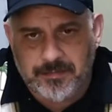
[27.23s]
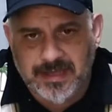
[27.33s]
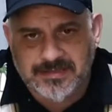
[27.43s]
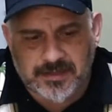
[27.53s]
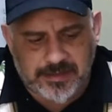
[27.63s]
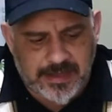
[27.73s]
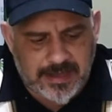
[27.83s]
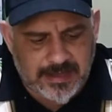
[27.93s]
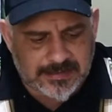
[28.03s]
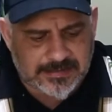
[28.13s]
basically
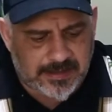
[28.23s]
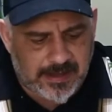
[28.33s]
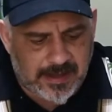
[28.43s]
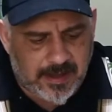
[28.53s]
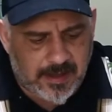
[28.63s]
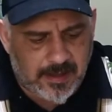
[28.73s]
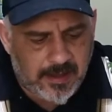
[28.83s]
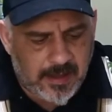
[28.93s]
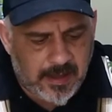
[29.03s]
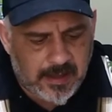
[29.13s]
is a
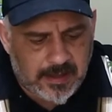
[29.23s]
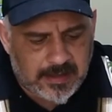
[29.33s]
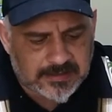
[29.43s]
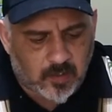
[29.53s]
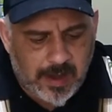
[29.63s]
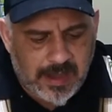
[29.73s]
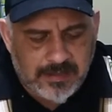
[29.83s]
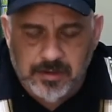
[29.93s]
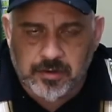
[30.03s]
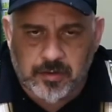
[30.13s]
way
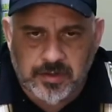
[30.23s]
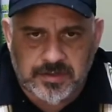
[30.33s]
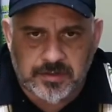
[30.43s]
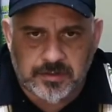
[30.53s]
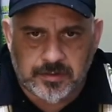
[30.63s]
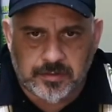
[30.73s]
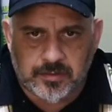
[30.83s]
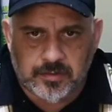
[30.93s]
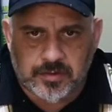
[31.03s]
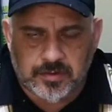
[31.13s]
that you're going
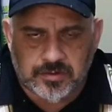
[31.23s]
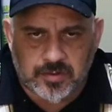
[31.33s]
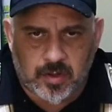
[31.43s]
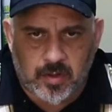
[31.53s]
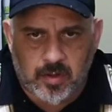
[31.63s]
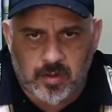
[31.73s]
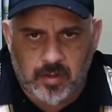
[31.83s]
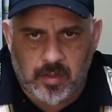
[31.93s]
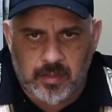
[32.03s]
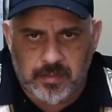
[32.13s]
to
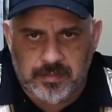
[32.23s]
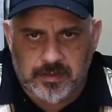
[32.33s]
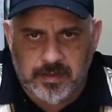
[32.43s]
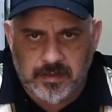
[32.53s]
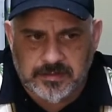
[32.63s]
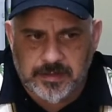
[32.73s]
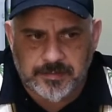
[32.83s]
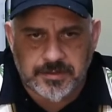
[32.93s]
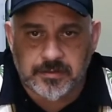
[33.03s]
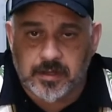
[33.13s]
control the
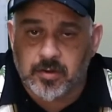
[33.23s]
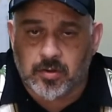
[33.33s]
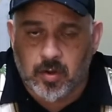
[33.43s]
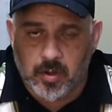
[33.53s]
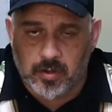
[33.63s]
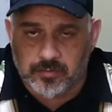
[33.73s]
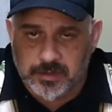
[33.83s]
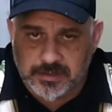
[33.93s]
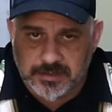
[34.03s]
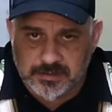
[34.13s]
temperature that your coil
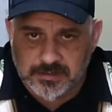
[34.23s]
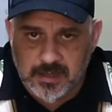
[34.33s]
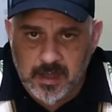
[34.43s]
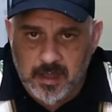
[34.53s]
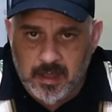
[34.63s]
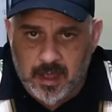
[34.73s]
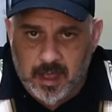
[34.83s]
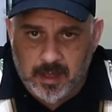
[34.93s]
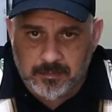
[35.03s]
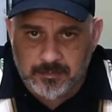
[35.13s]
reaches.
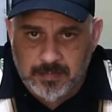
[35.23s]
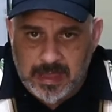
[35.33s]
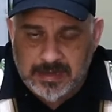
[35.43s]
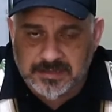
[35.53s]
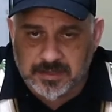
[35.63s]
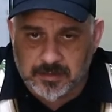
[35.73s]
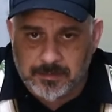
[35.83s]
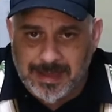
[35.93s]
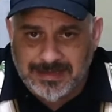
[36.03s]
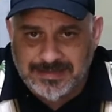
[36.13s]
And it's going to
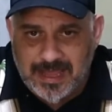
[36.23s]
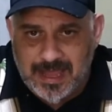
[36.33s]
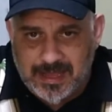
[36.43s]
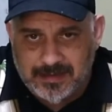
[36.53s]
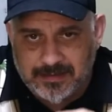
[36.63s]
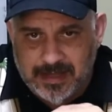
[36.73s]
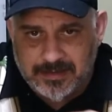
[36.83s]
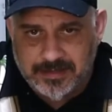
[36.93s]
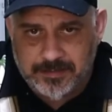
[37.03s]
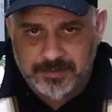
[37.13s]
maintain
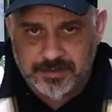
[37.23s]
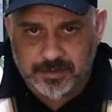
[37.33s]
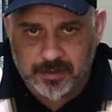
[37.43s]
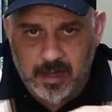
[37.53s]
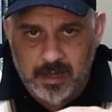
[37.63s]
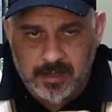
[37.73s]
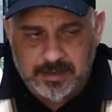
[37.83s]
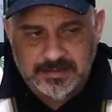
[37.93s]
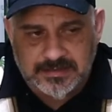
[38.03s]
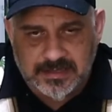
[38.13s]
that temperature
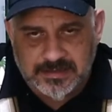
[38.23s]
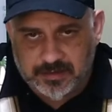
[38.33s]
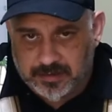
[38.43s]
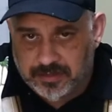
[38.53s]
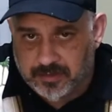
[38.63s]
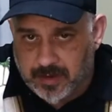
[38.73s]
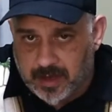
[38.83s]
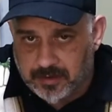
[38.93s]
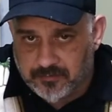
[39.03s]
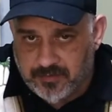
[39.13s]
consistently
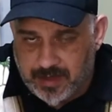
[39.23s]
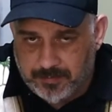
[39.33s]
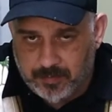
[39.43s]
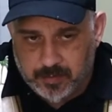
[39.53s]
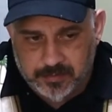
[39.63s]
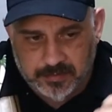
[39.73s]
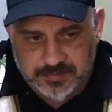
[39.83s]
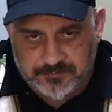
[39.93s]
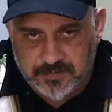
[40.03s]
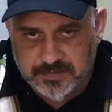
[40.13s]
throughout your vape, whether
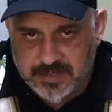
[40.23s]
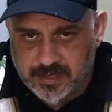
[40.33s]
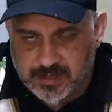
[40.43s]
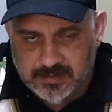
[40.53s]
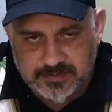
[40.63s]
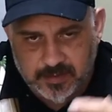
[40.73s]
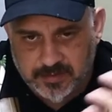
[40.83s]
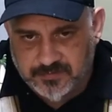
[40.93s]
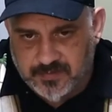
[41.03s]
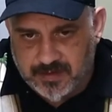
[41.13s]
it's a few seconds, whether
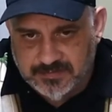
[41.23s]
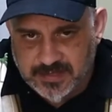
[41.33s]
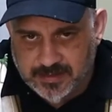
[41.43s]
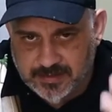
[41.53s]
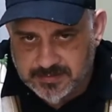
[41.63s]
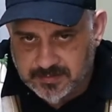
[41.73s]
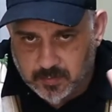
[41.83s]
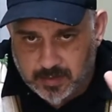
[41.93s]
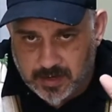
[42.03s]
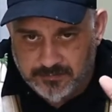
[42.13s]
it's 5 seconds,
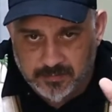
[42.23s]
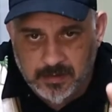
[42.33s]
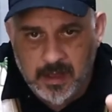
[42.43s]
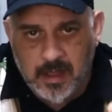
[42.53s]
whatever.